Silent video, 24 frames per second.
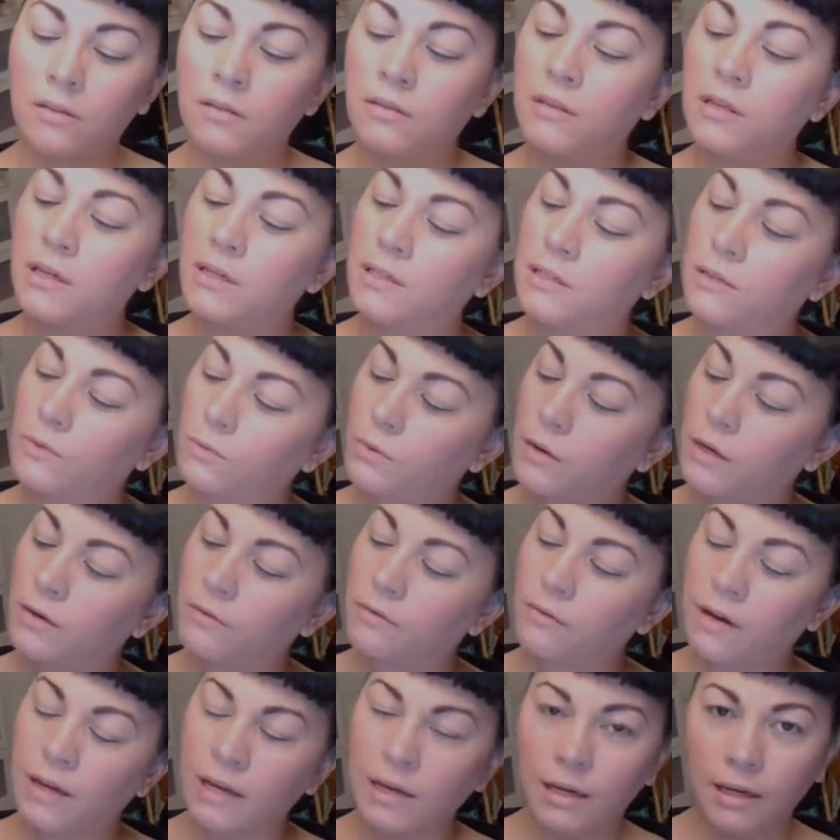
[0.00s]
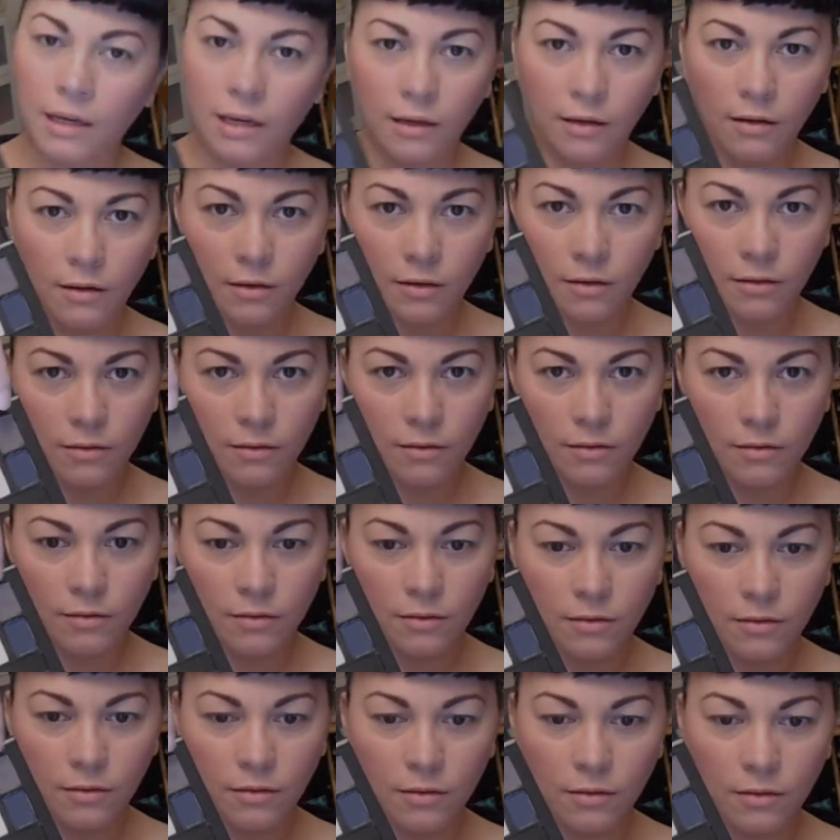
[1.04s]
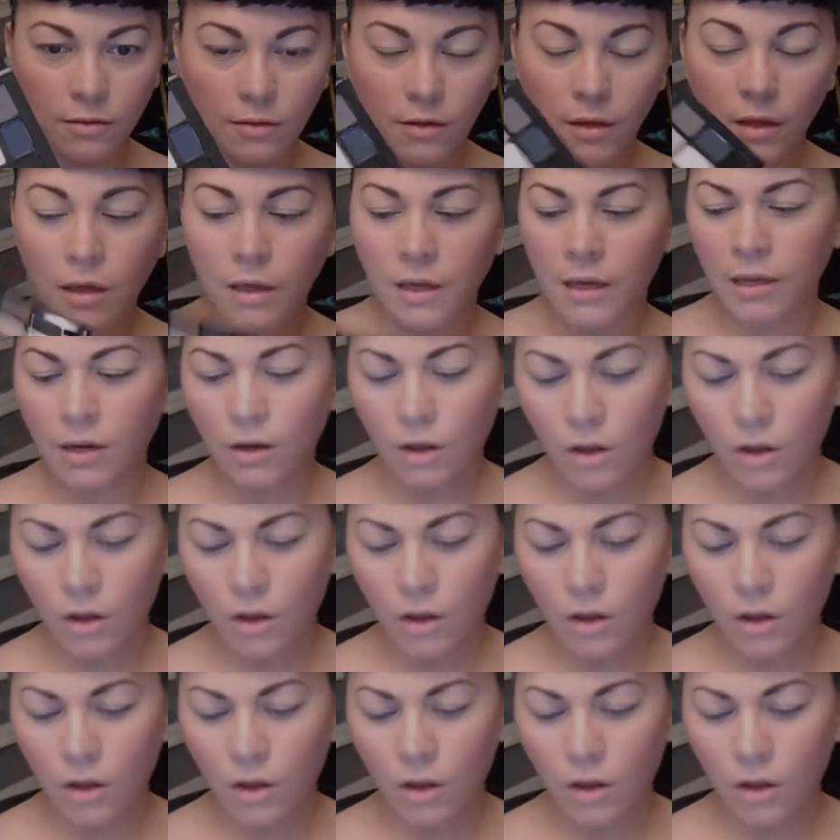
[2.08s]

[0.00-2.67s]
this one right here, and